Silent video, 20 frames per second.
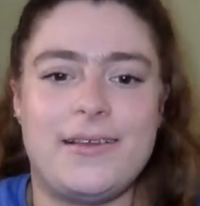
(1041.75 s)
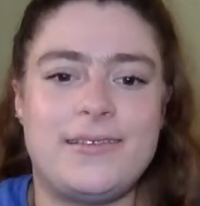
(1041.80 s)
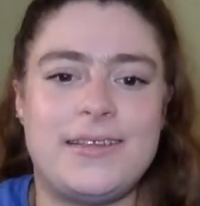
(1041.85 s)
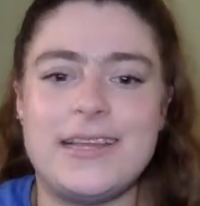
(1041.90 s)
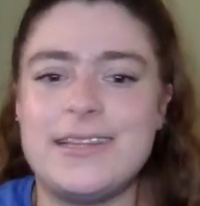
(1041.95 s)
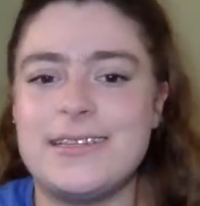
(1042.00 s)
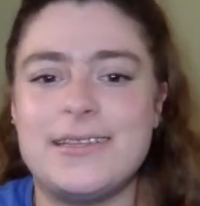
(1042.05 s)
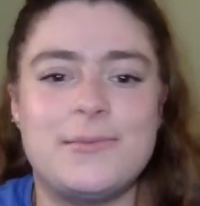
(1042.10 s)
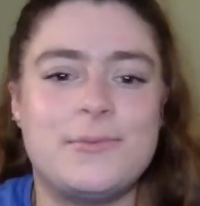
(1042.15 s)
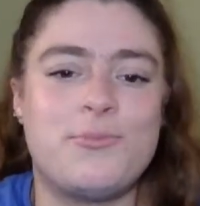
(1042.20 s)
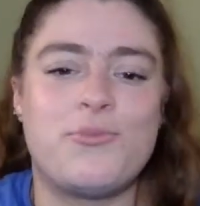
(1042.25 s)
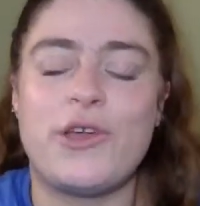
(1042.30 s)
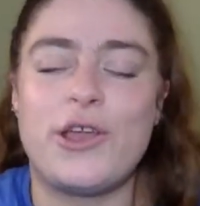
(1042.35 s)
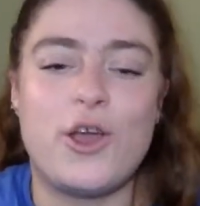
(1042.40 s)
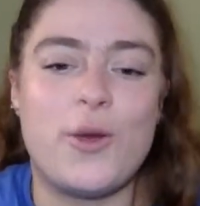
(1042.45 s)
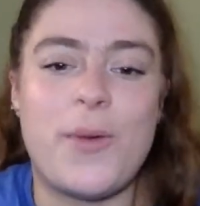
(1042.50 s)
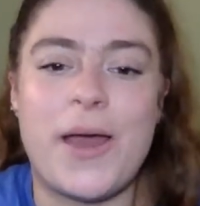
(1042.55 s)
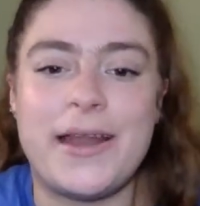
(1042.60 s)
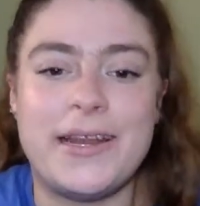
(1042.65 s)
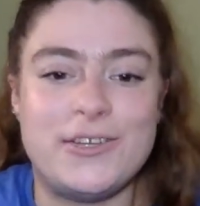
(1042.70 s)
didn't bring
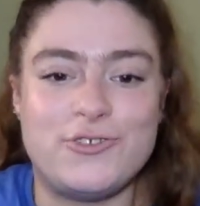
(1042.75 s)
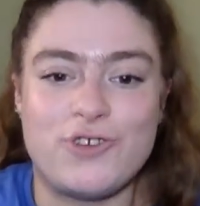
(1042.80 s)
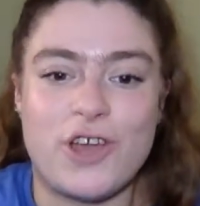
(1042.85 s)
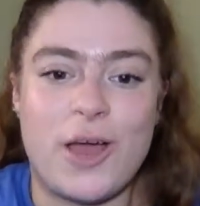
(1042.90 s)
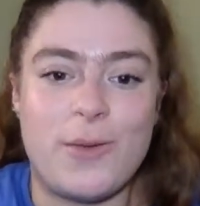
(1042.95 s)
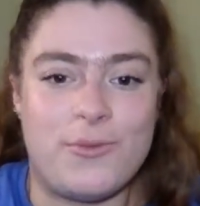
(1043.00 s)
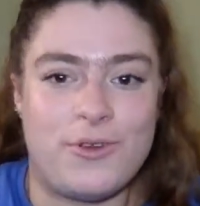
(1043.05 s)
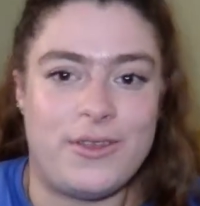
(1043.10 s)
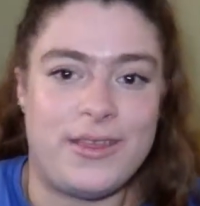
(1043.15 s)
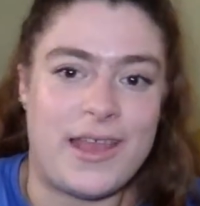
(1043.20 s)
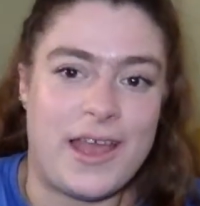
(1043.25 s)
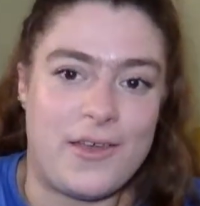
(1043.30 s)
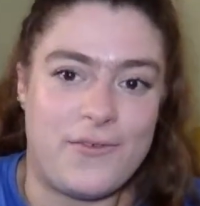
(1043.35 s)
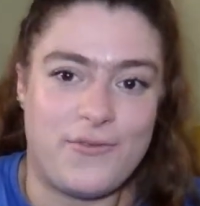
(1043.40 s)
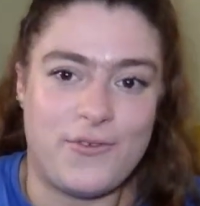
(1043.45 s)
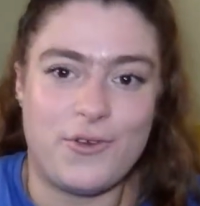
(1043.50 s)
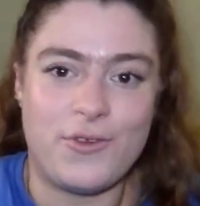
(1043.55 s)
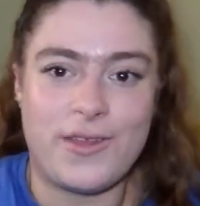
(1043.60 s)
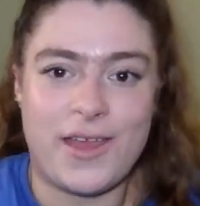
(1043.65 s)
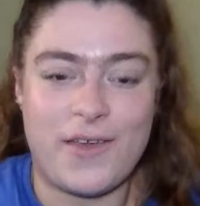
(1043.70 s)
up any drama and
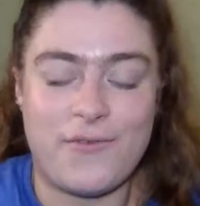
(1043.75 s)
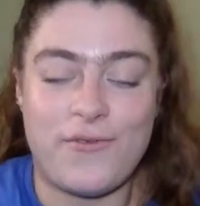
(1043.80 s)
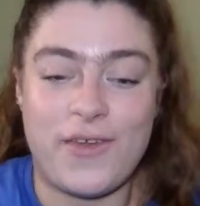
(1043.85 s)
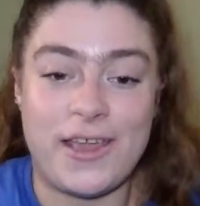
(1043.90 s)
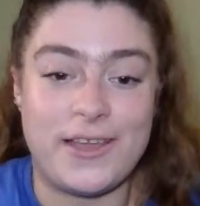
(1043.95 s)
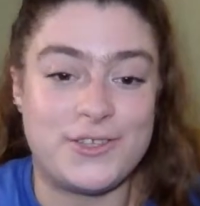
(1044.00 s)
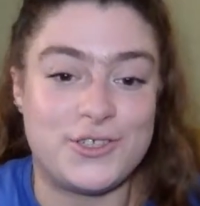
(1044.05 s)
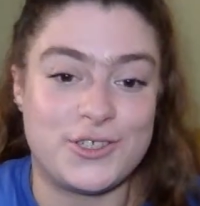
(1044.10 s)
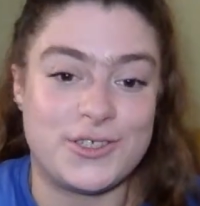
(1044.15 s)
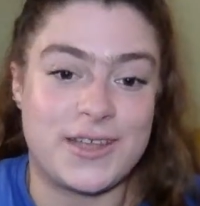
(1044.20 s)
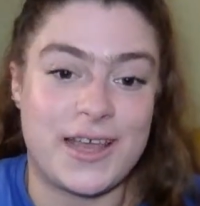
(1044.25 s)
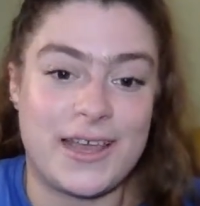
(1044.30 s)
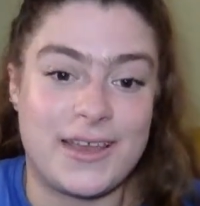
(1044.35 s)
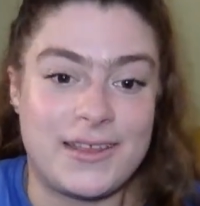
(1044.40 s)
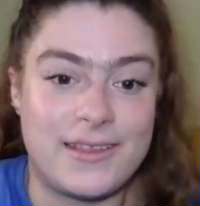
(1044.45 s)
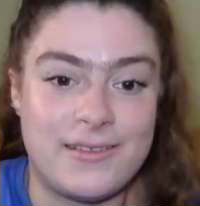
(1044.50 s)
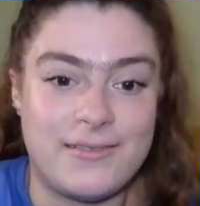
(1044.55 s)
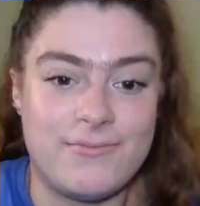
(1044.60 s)
therefore they're fake, just like